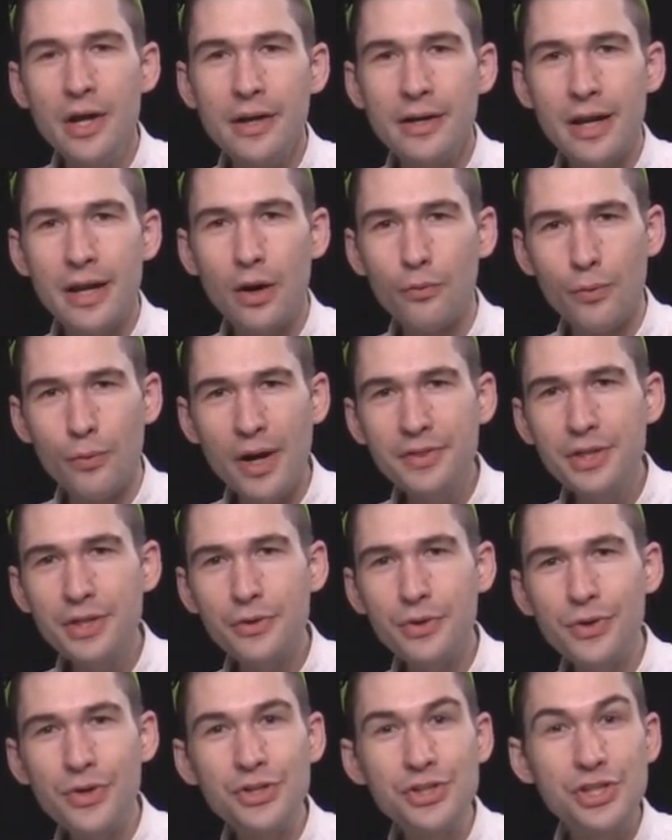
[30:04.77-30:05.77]
Now, right there
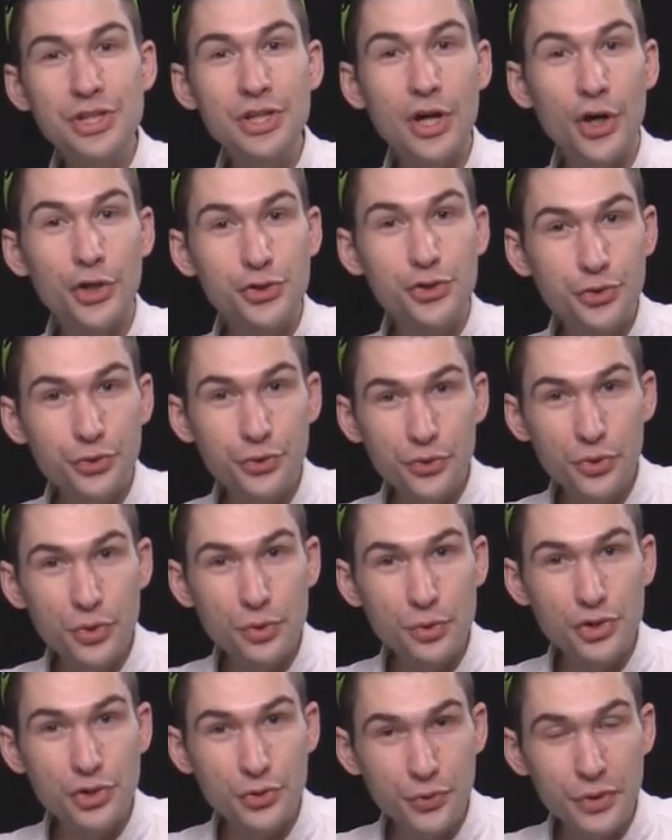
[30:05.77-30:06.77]
you can see a true
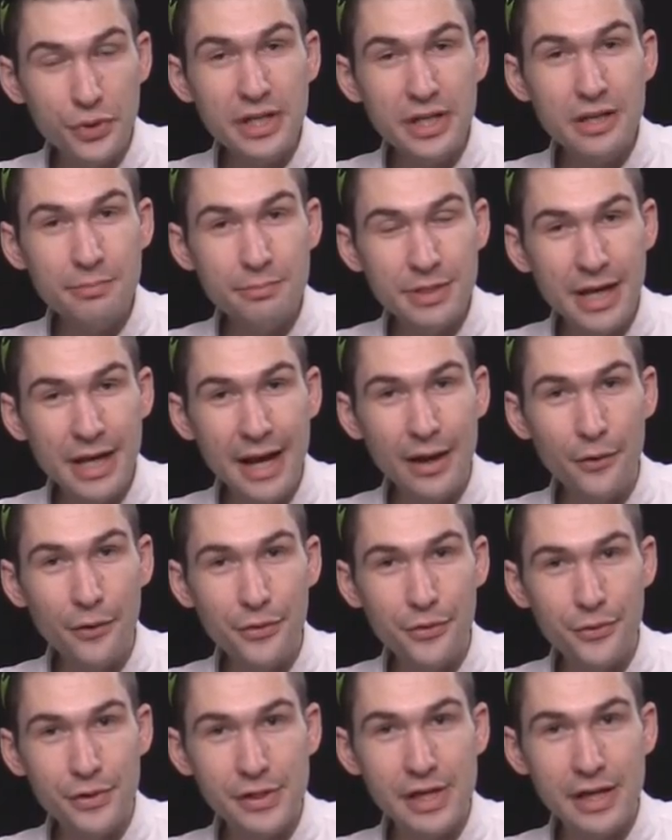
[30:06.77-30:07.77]
tritium dial
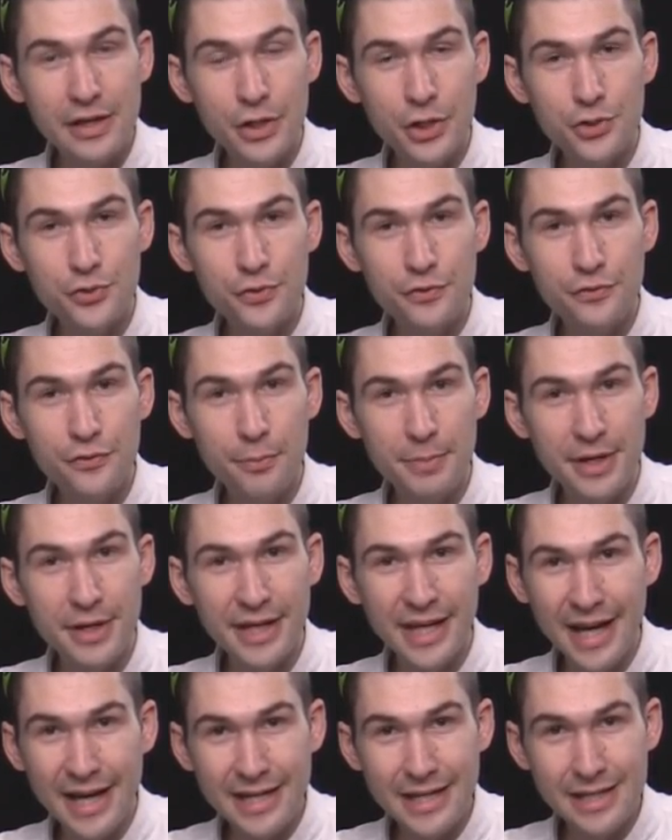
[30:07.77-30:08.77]
3800 from the
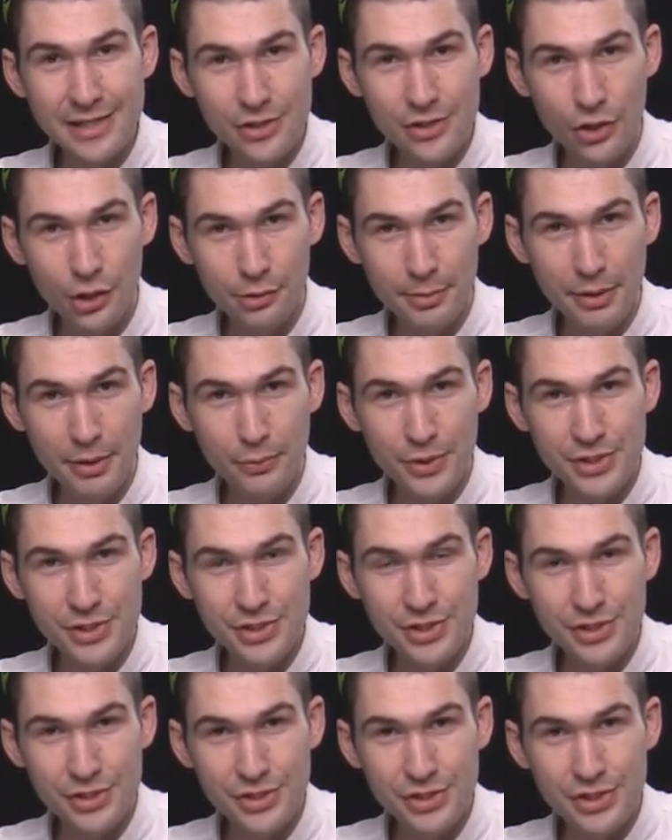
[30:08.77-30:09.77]
90s on my
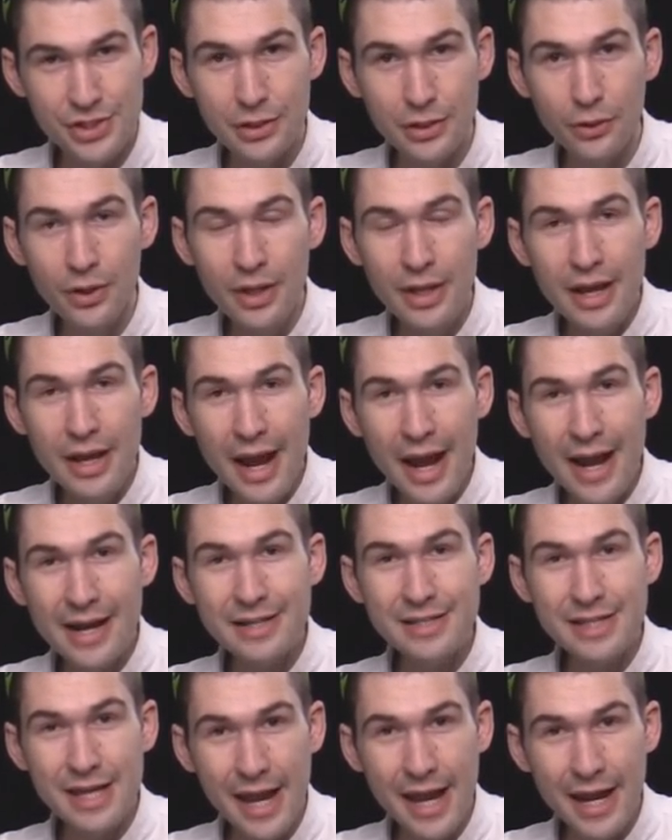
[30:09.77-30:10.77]
wrist in steel, and
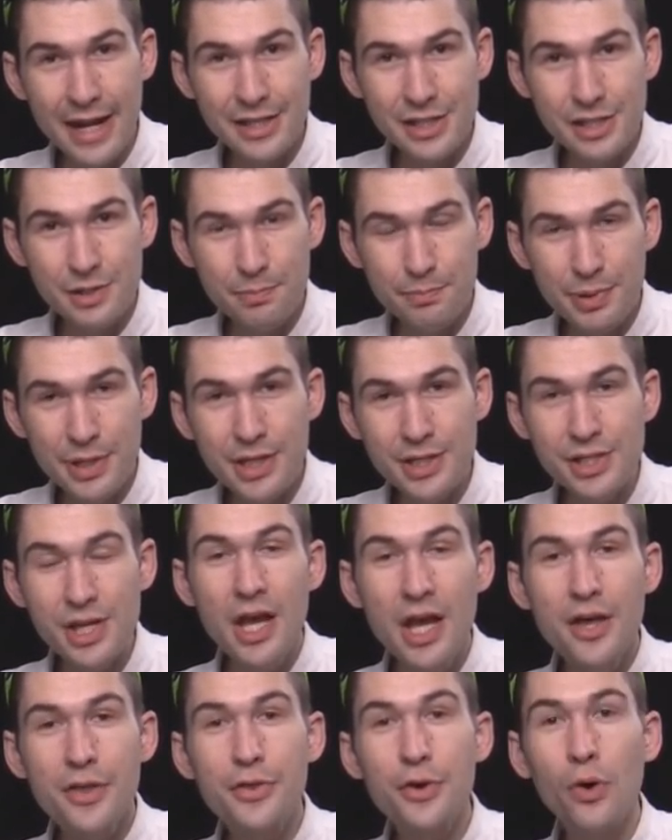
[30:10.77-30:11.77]
it's a handsome piece.
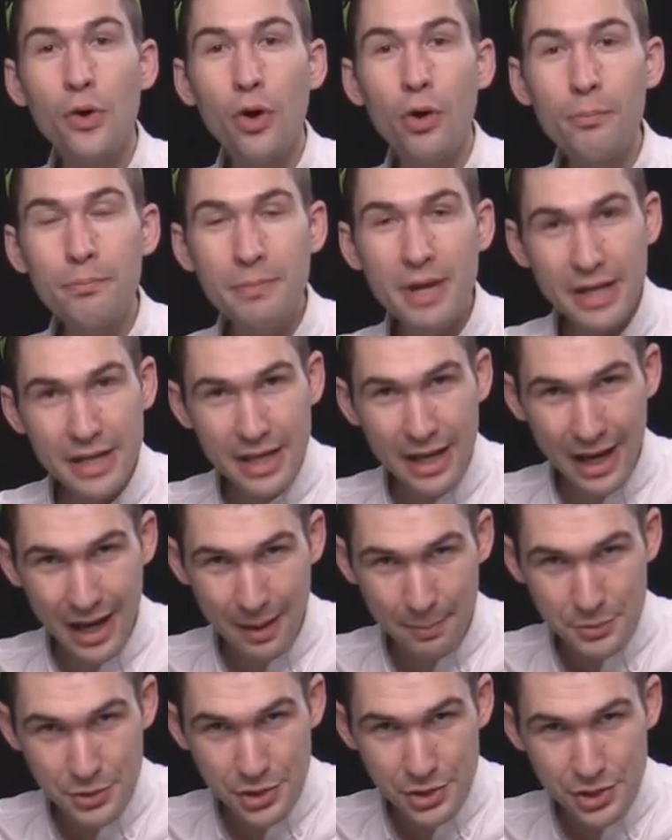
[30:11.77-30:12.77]
There are many
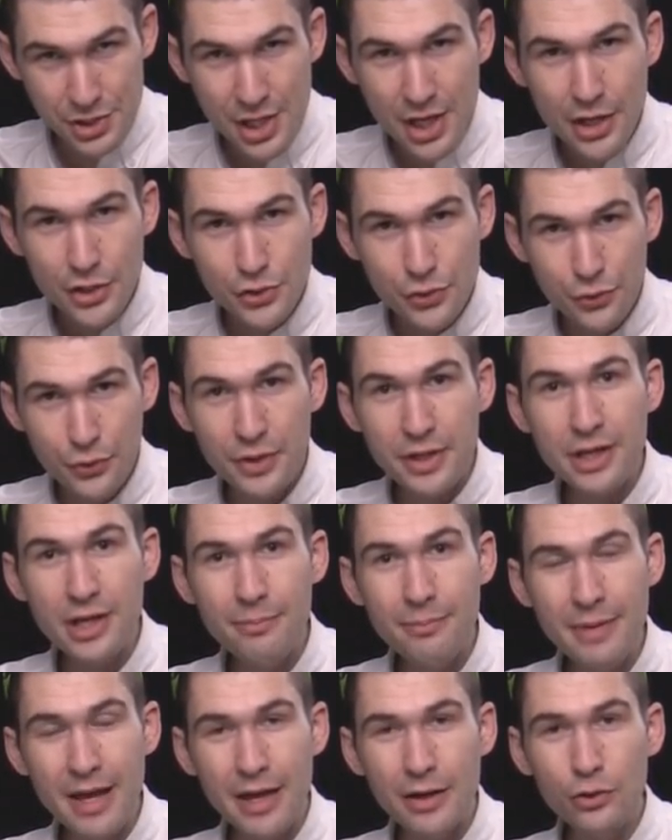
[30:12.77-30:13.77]
options,
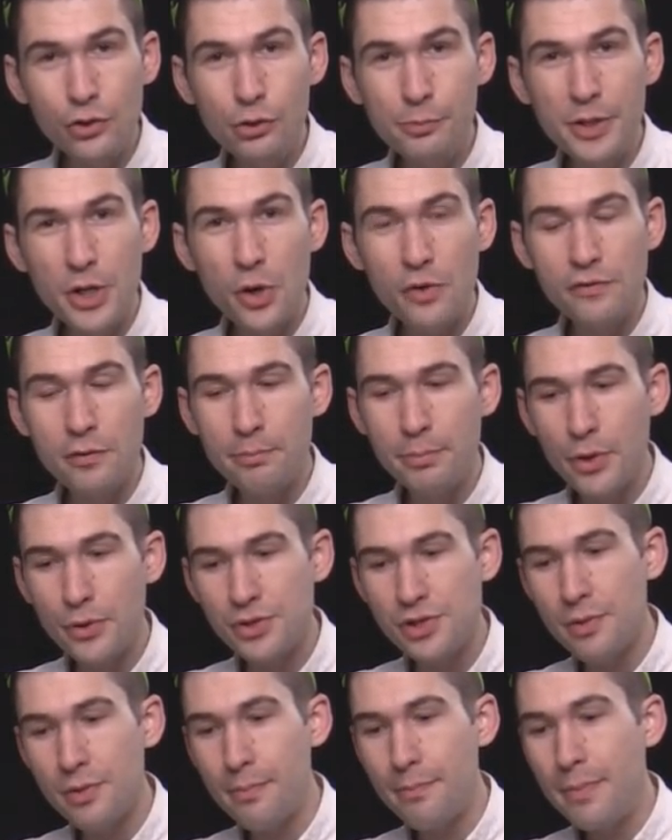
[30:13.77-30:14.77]
tritium and luminova
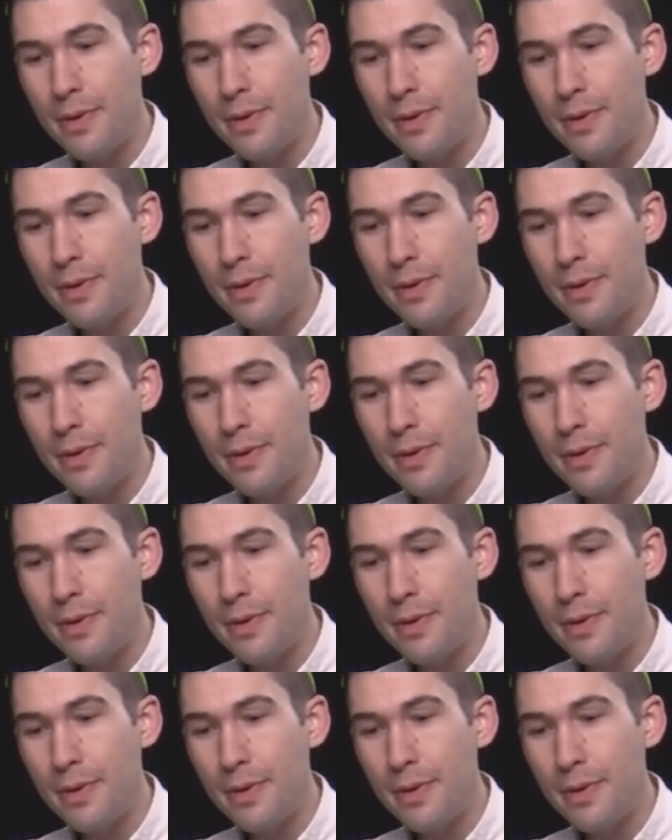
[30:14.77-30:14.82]
both.